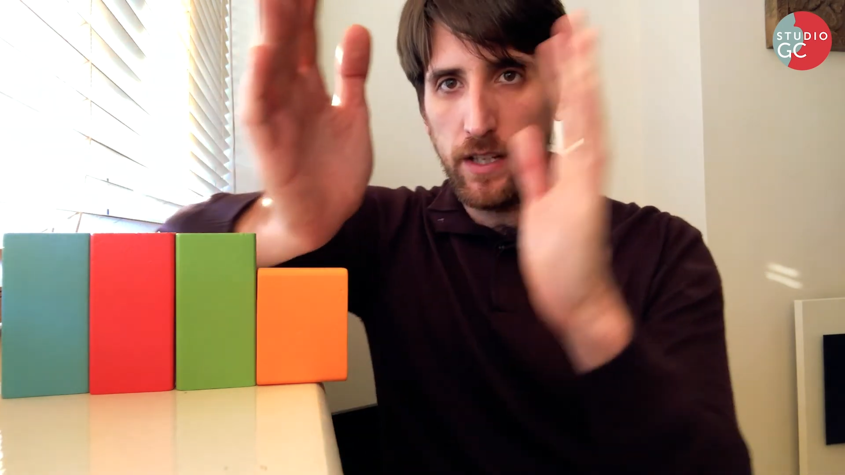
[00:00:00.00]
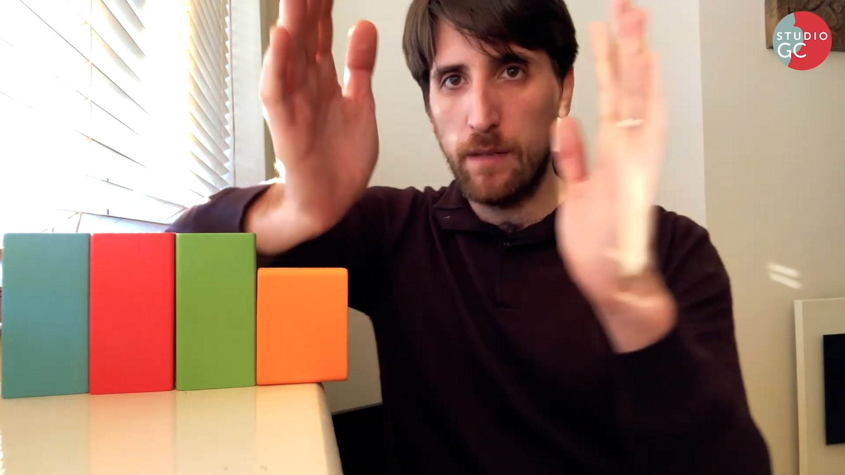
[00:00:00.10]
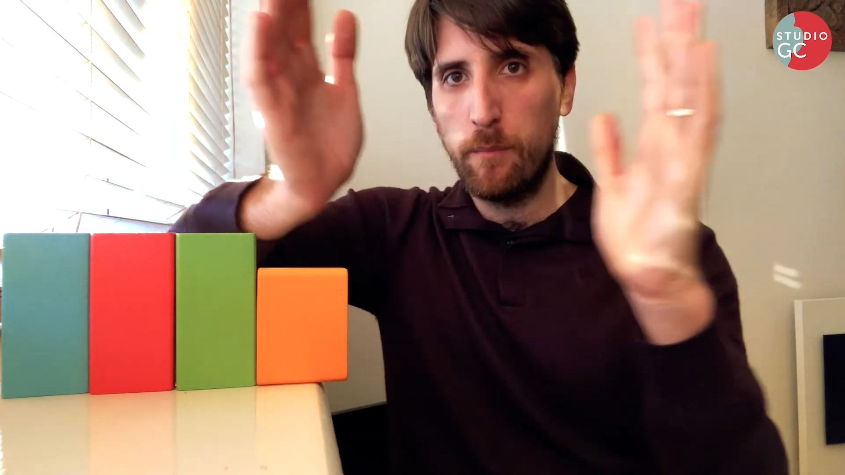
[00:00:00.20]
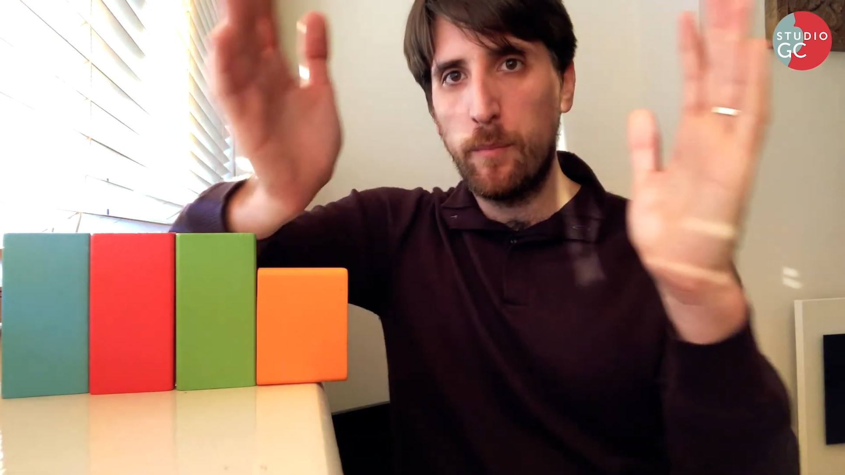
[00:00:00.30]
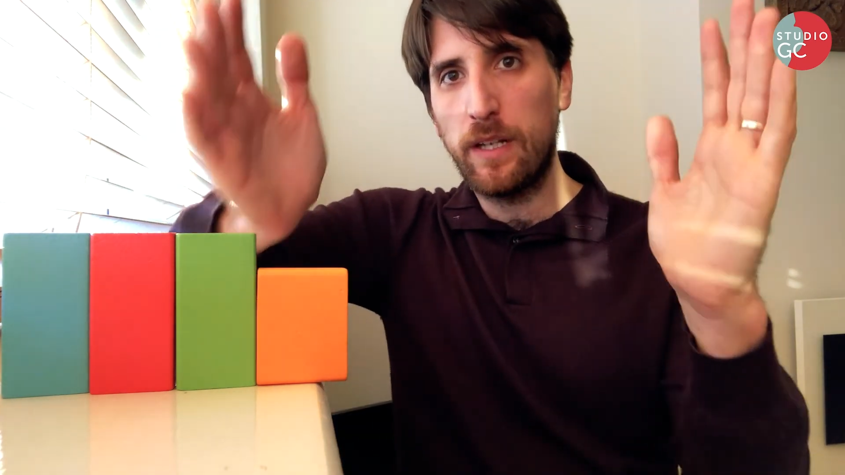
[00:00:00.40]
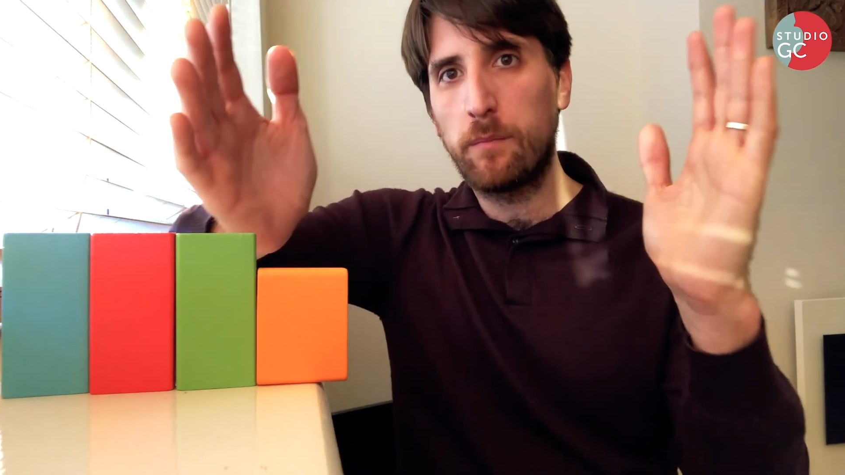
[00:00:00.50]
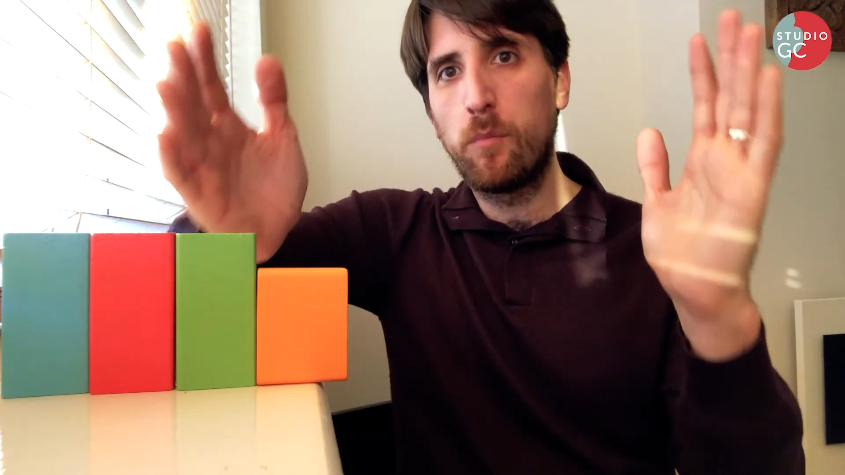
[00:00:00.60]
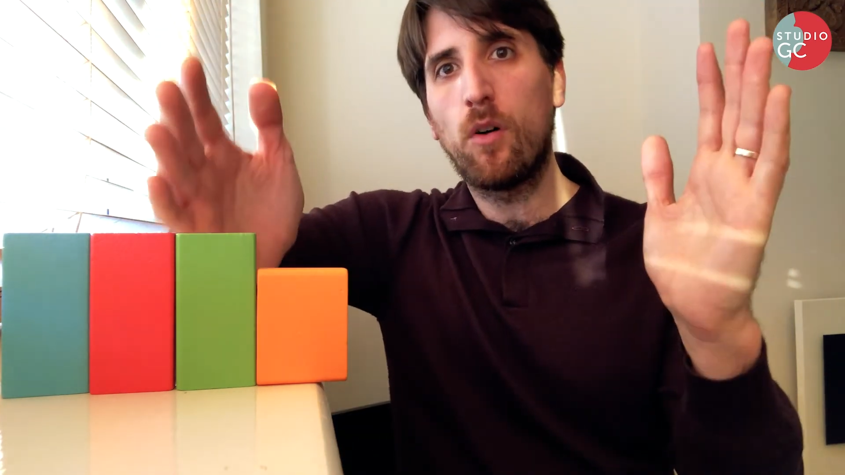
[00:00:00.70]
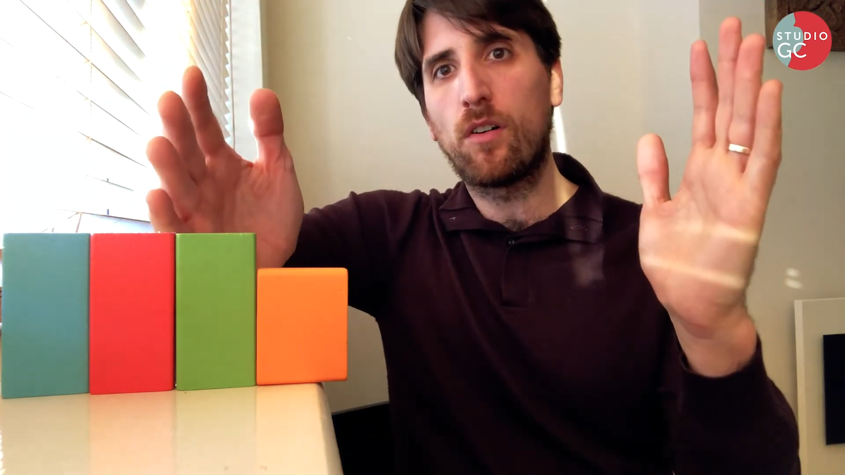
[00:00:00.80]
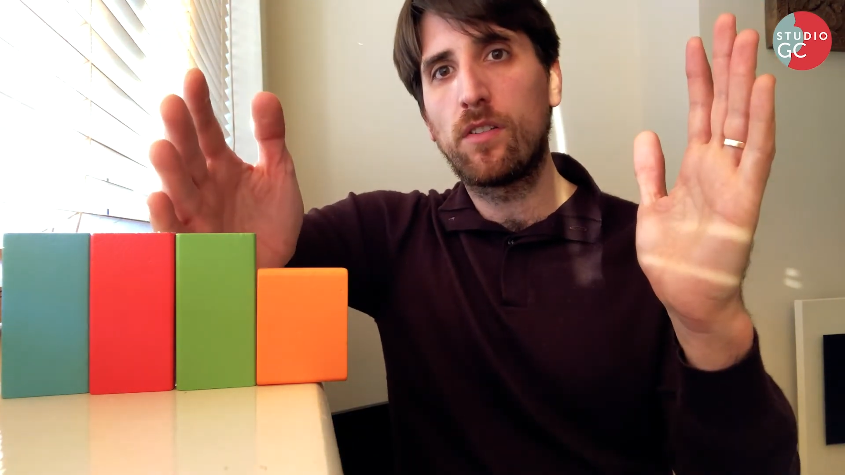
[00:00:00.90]
in big
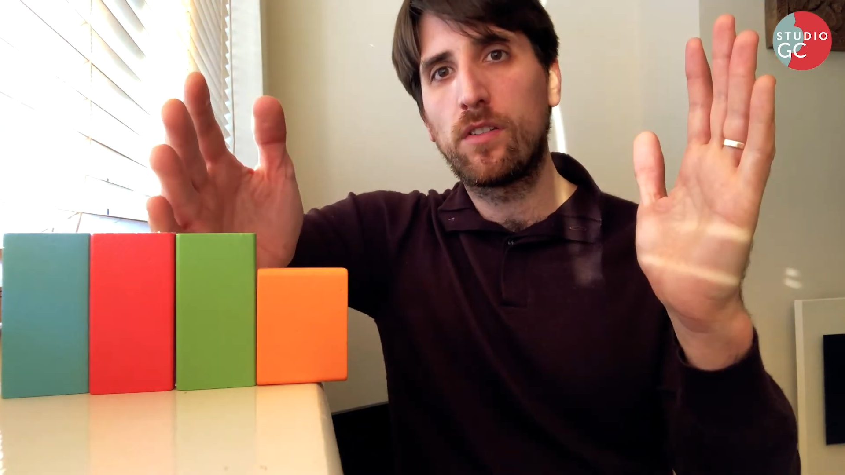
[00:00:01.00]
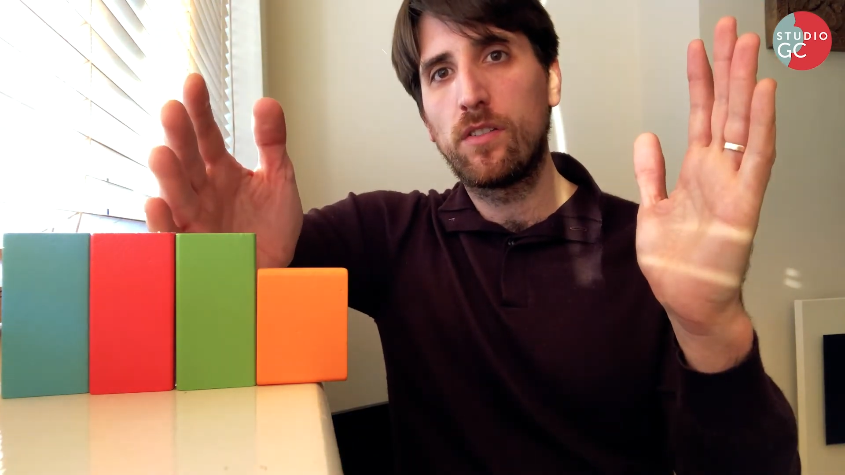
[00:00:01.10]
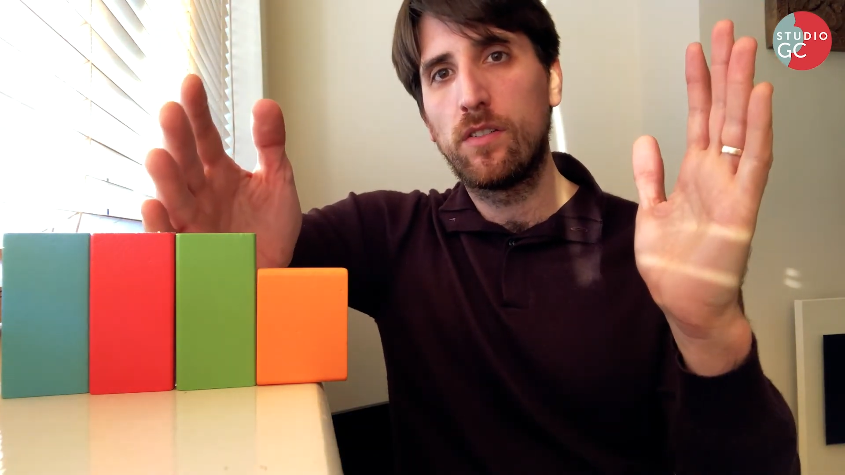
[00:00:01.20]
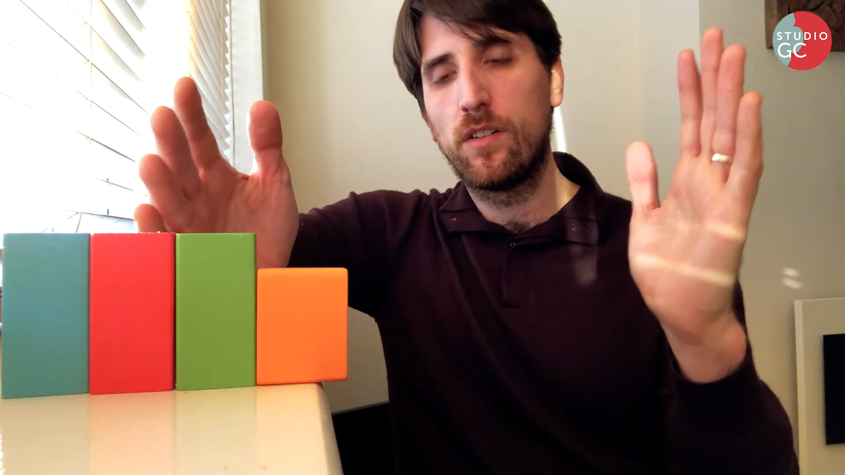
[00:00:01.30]
blocks